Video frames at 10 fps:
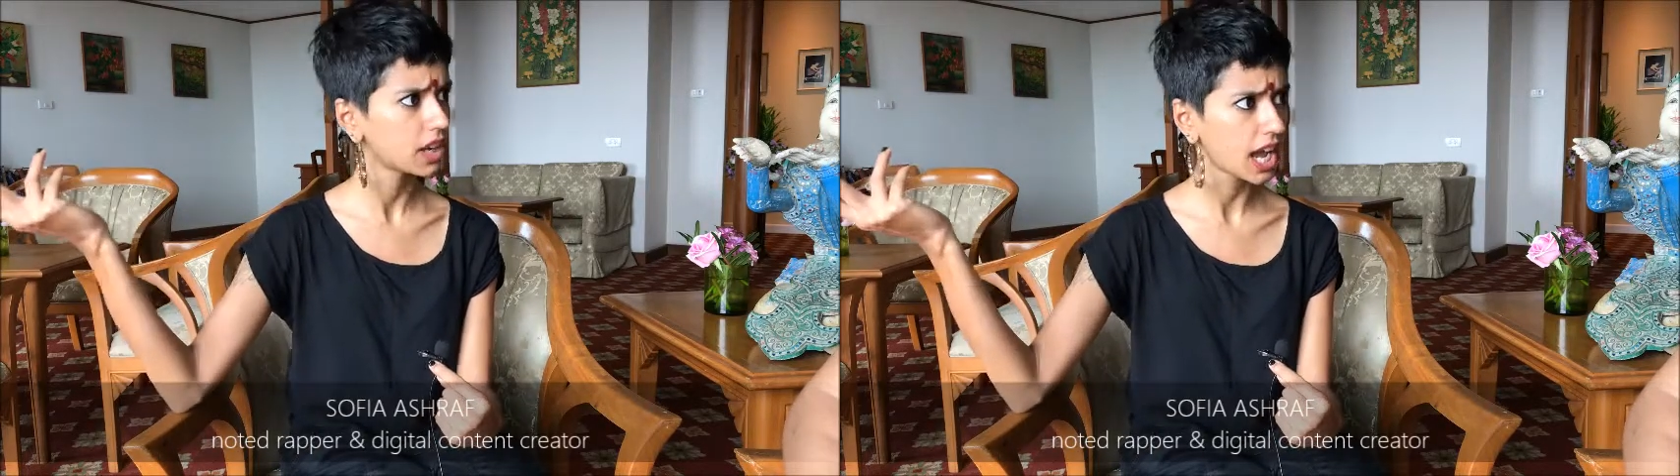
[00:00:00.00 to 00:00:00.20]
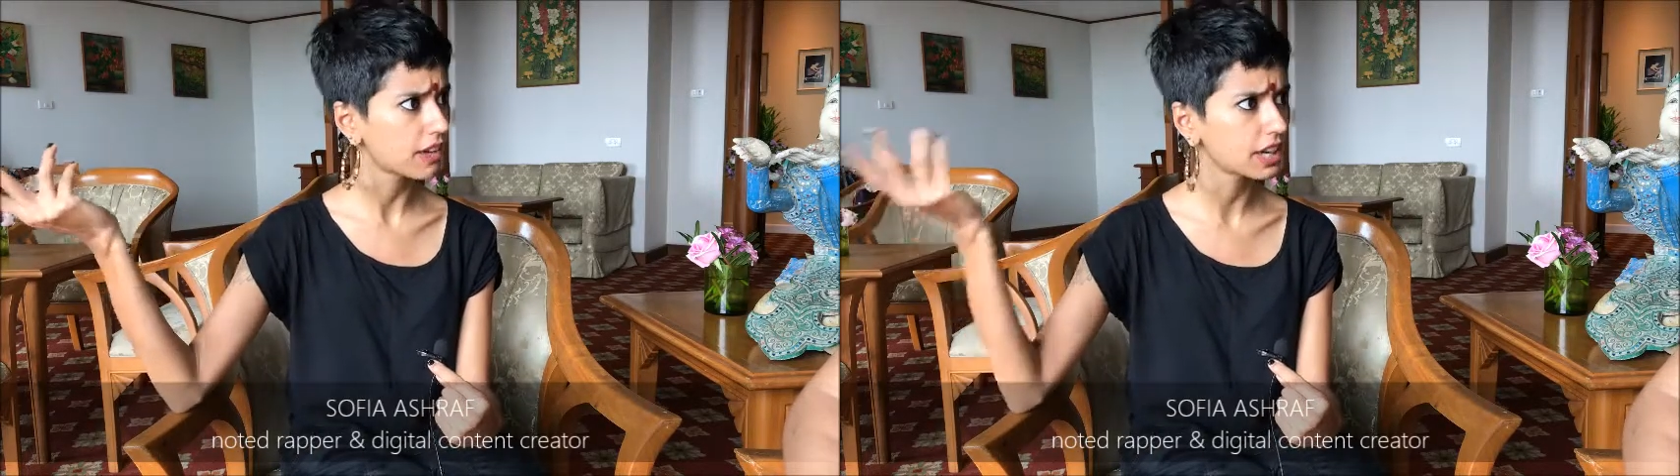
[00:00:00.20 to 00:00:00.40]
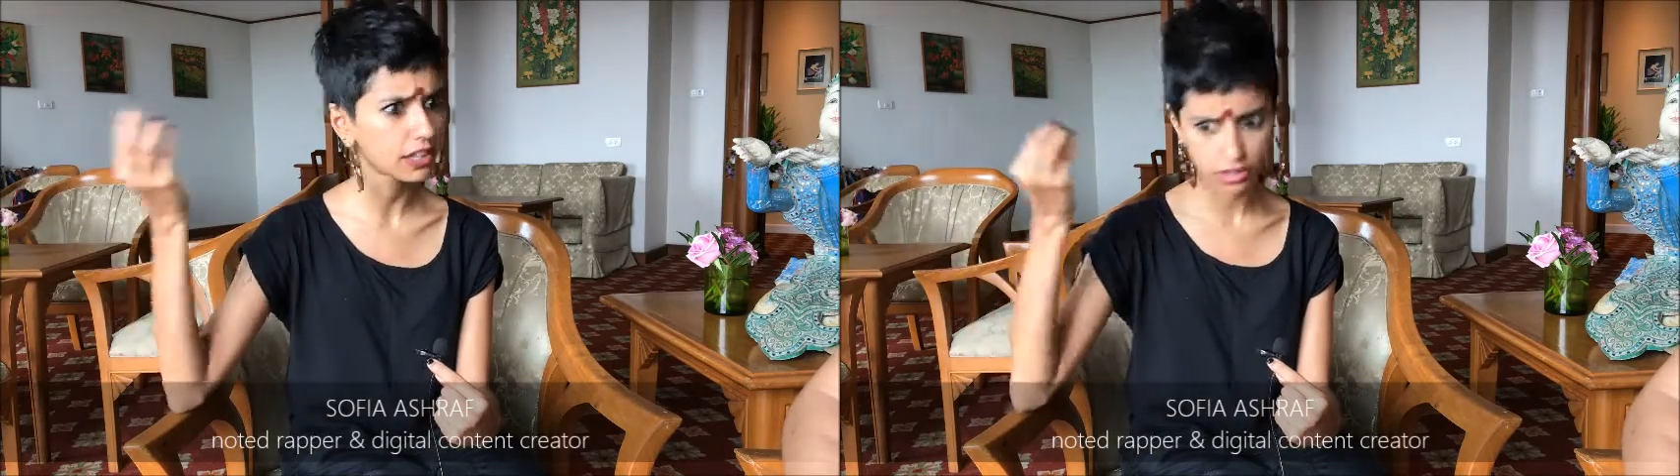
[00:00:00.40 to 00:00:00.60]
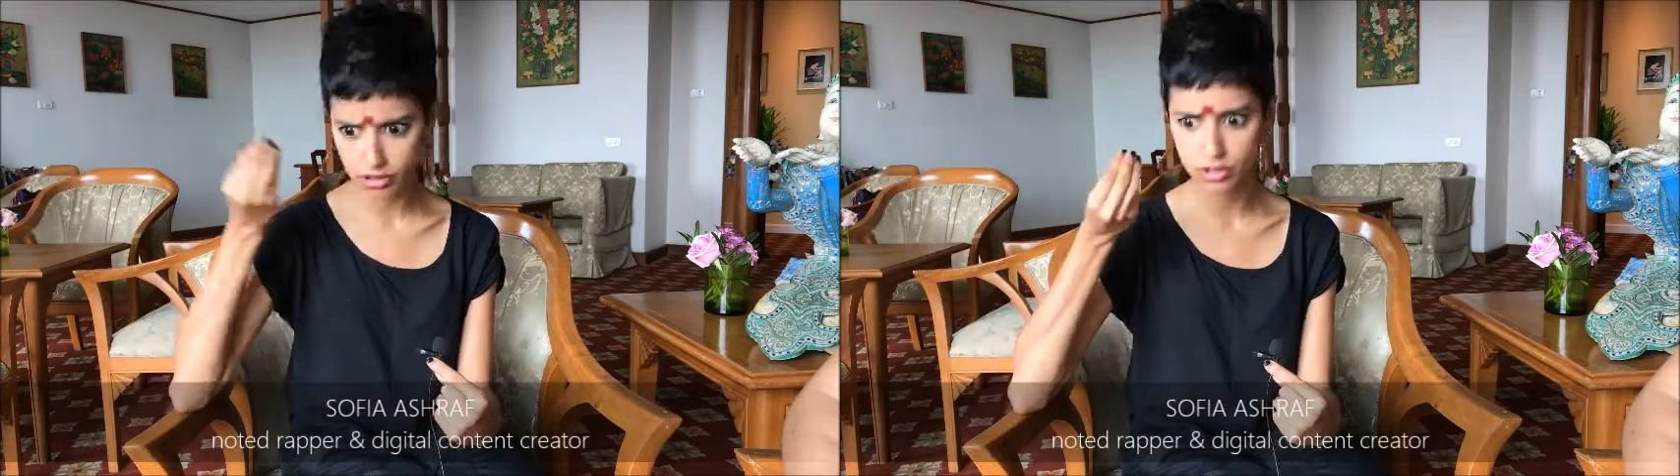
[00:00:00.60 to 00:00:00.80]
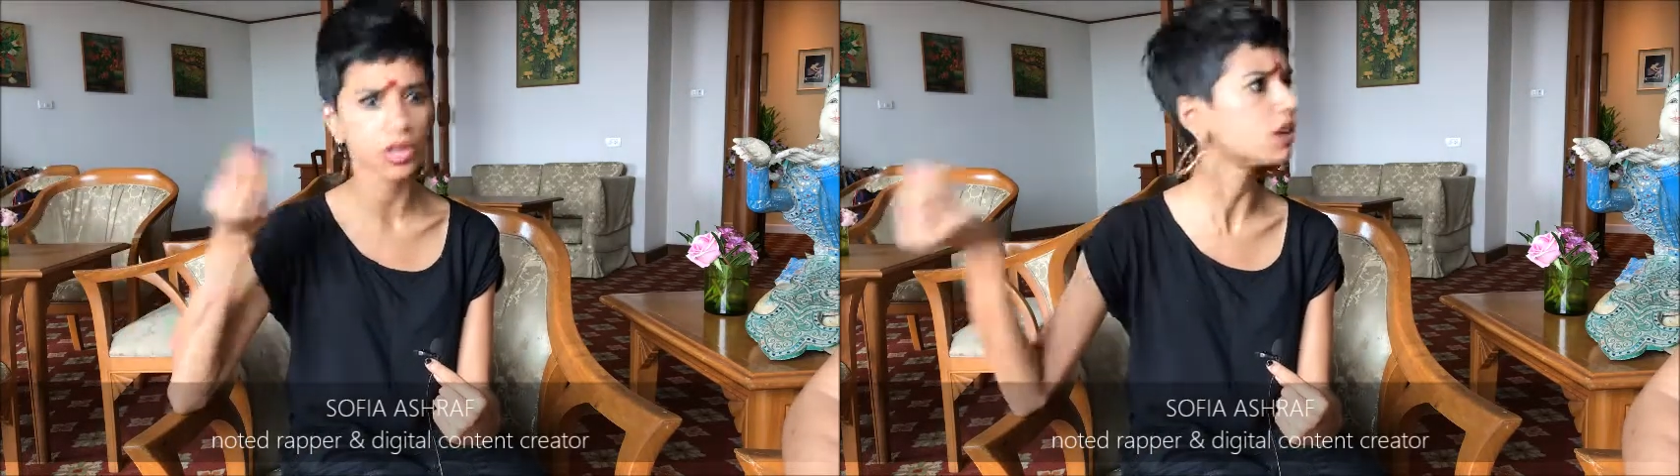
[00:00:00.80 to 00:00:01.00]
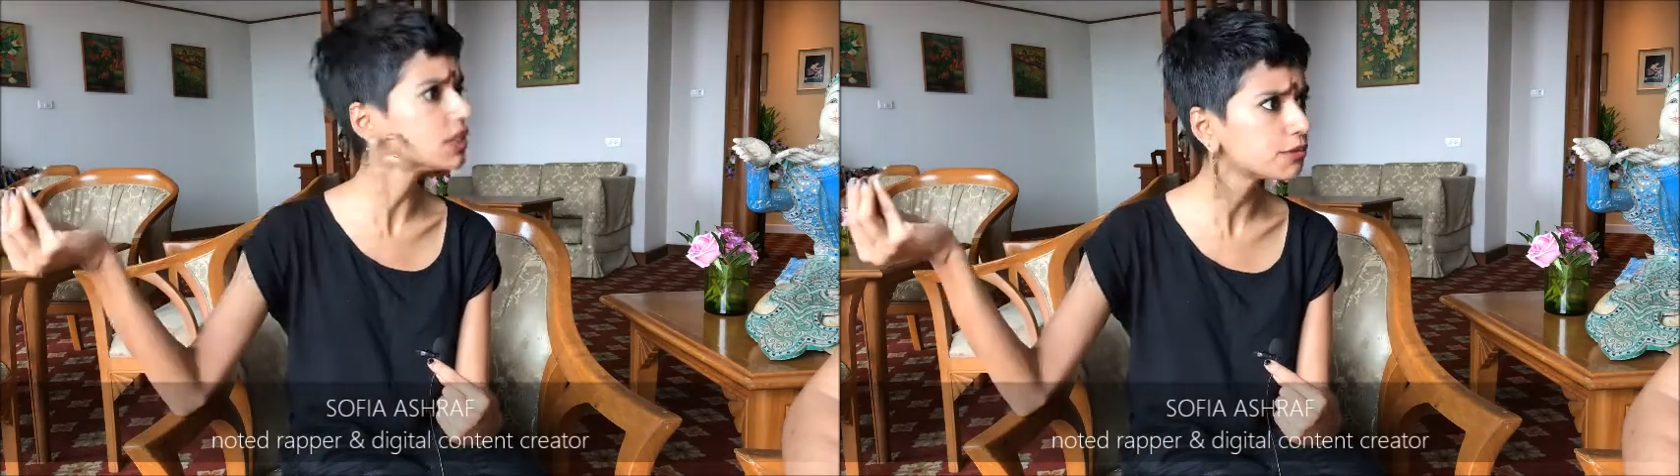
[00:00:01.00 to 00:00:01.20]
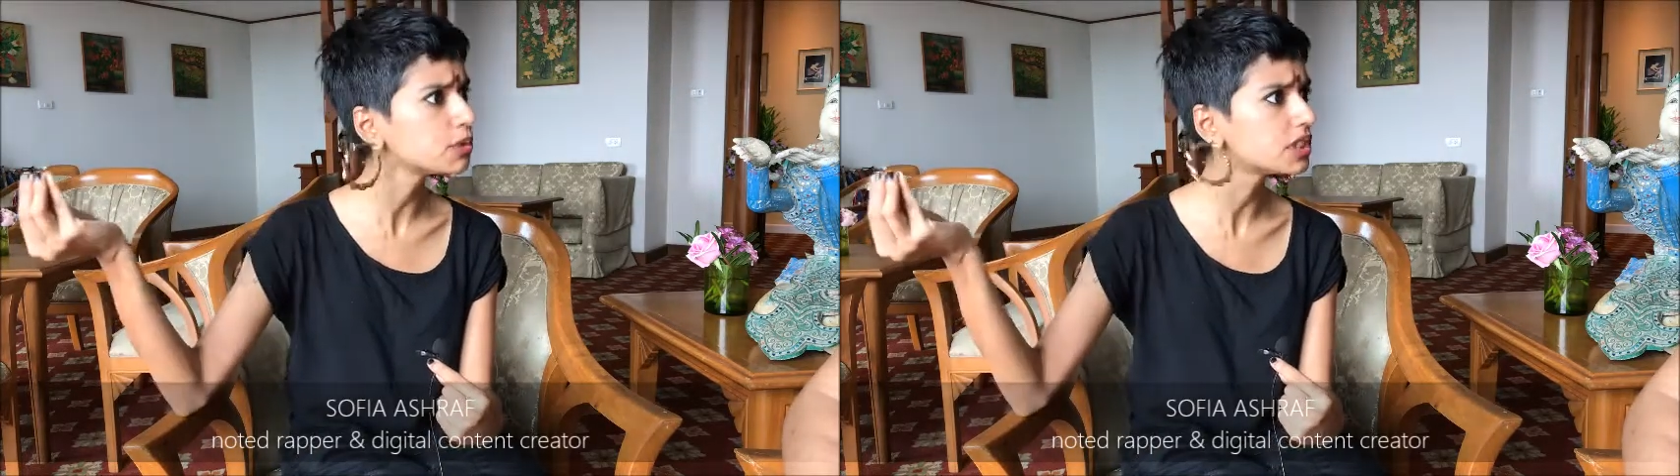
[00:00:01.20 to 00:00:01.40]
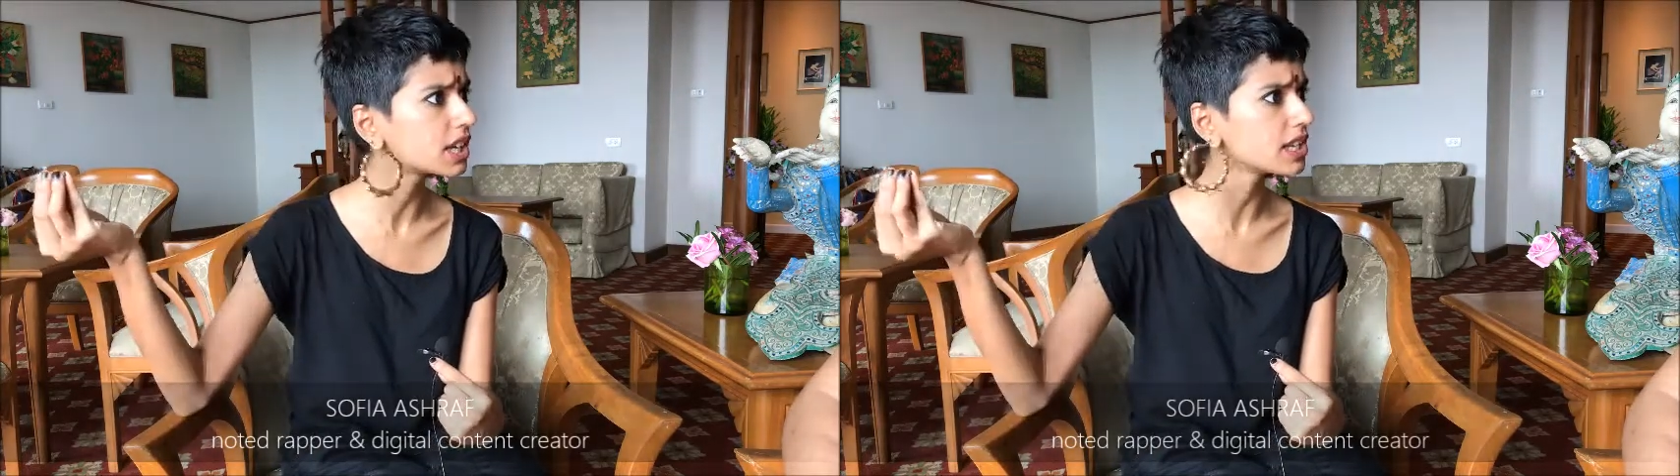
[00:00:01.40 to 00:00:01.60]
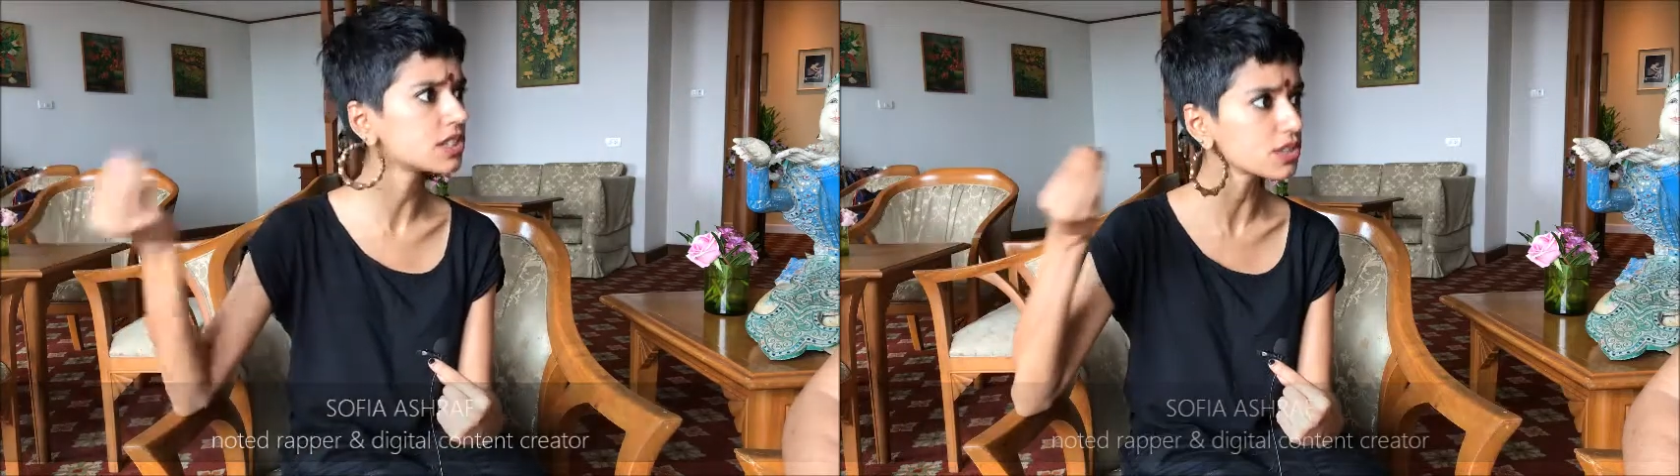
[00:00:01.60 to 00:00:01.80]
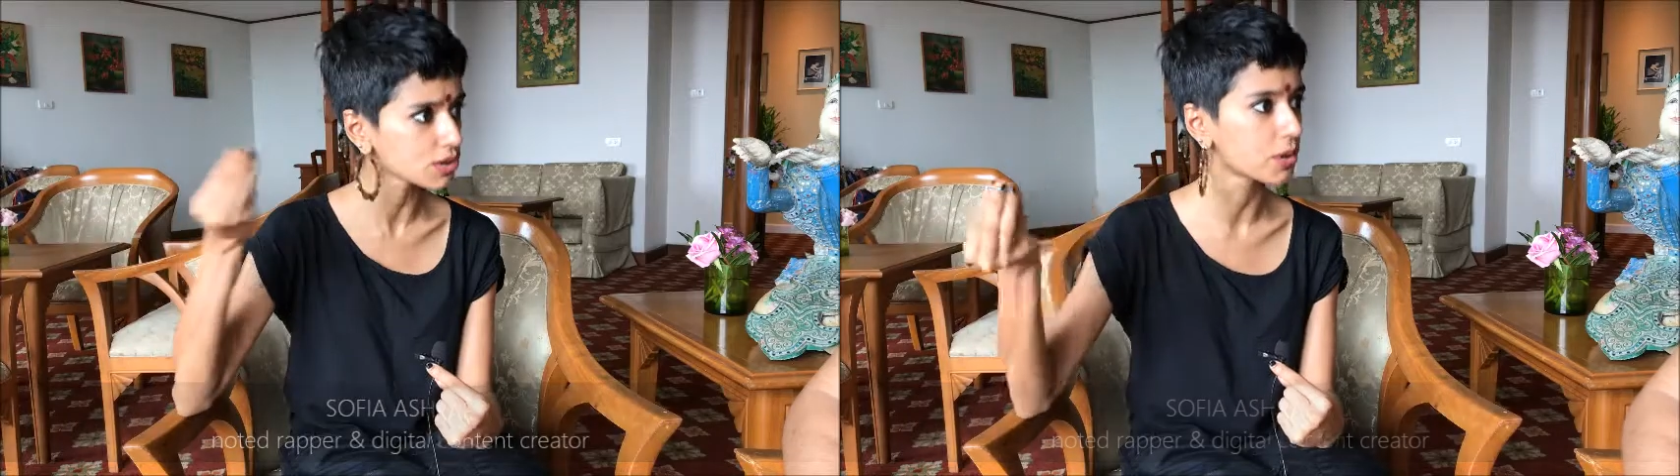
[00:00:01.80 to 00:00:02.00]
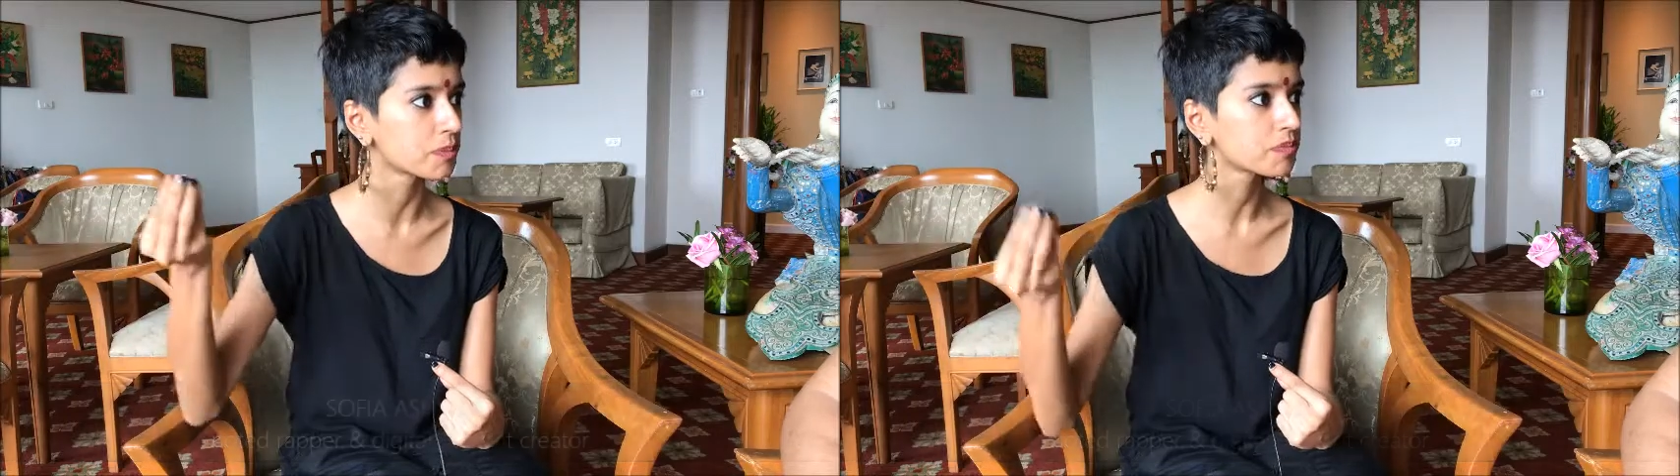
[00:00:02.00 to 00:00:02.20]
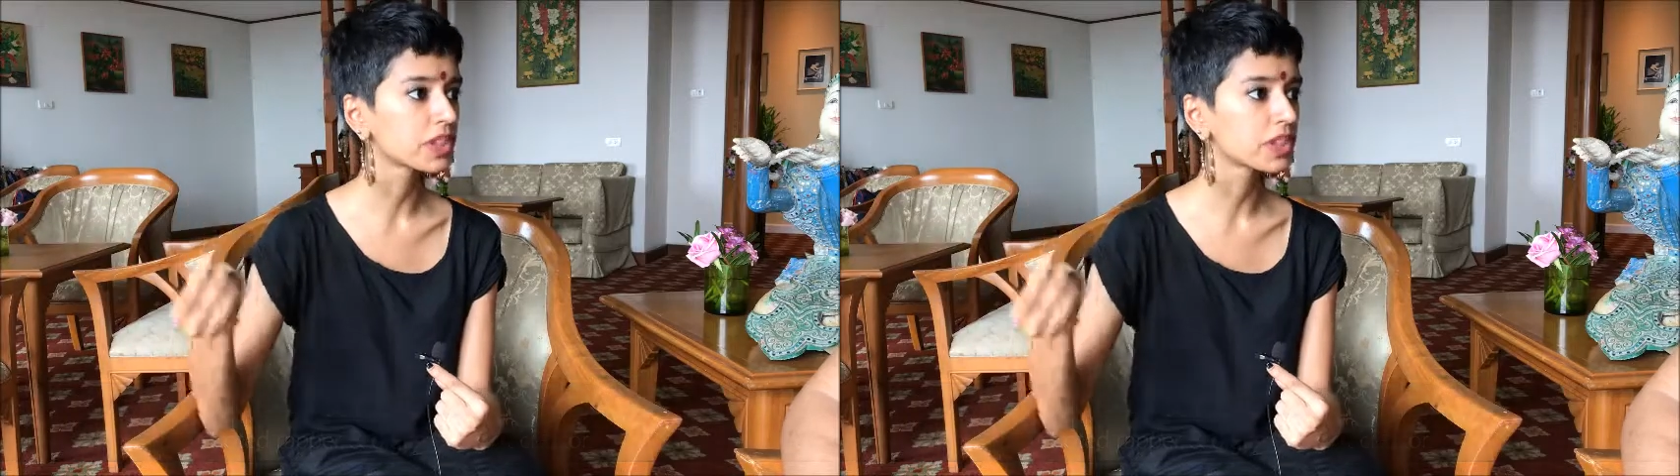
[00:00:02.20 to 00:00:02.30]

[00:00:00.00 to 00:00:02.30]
Have I solve the food crisis no